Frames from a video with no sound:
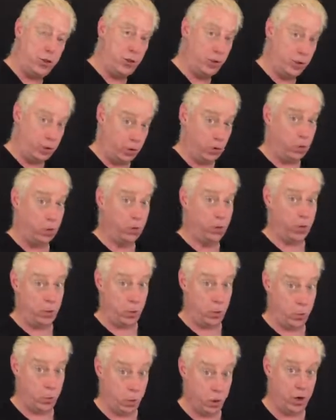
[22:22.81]
thought you
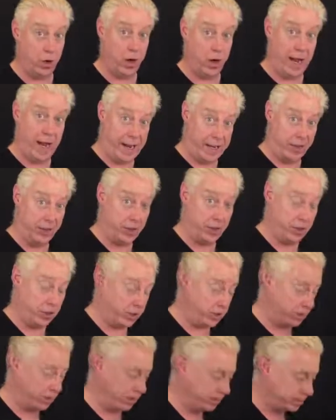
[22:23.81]
were anxious.